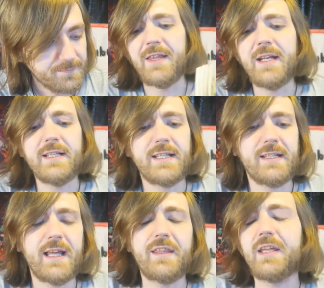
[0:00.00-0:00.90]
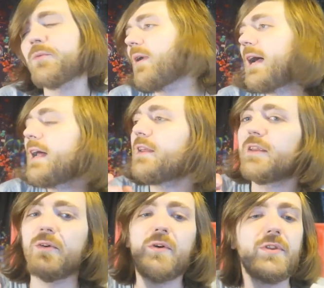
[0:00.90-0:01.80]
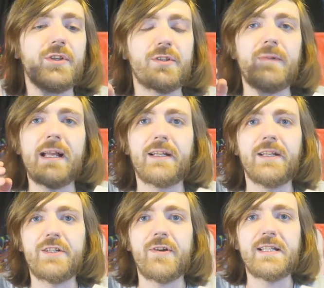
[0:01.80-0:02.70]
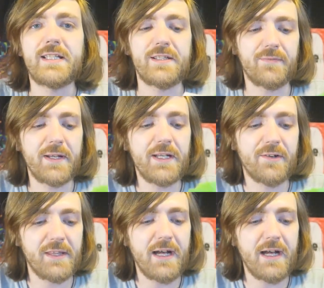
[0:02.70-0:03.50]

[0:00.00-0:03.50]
And then it did that thing where the author directly addresses the reader,